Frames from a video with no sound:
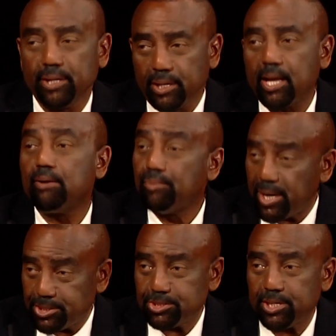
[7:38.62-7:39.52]
yeah, I'm
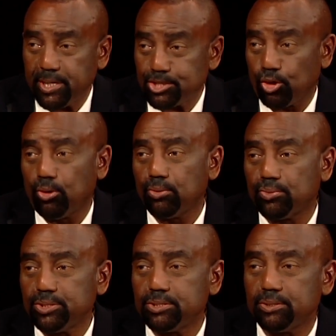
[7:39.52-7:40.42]
about to say that's all the yeah.
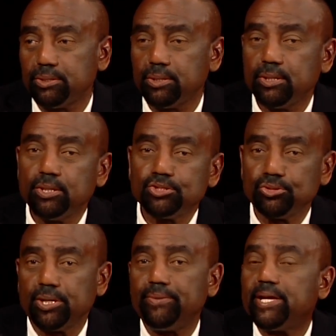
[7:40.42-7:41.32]
reason. Yeah. So
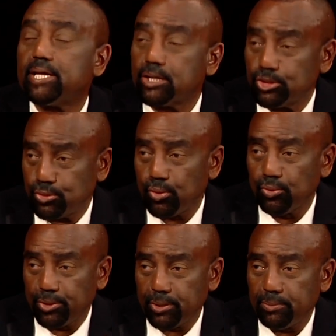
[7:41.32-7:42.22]
that they can
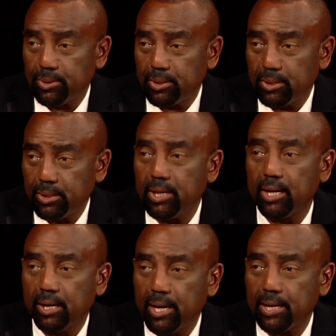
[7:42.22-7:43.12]
control them. Right.
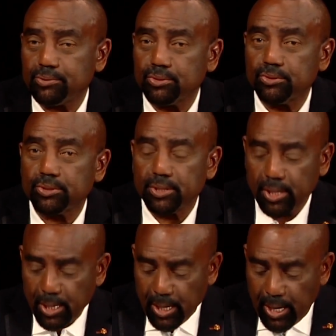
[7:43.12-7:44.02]
Yeah, absolutely.
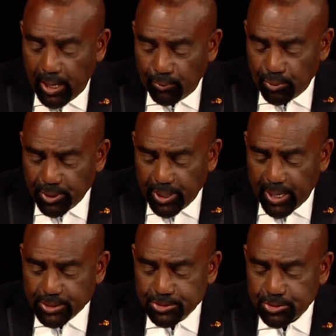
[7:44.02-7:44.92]
I want
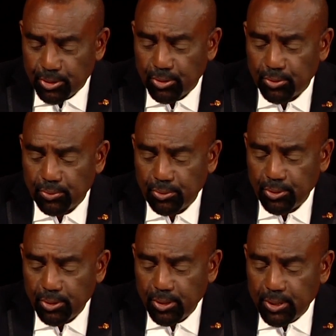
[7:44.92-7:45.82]
to. So
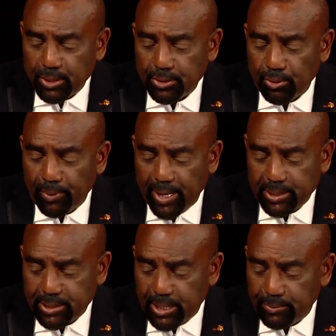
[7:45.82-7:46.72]

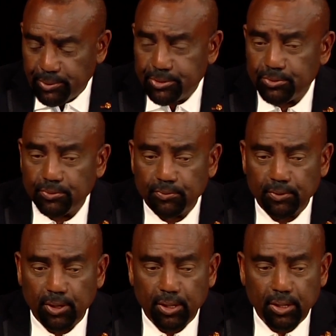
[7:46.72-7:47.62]
nobody's able to
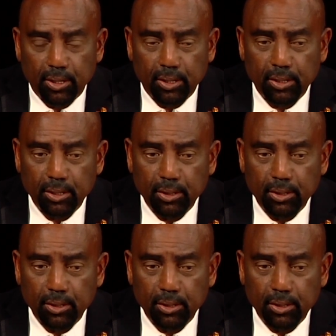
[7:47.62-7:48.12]
uh,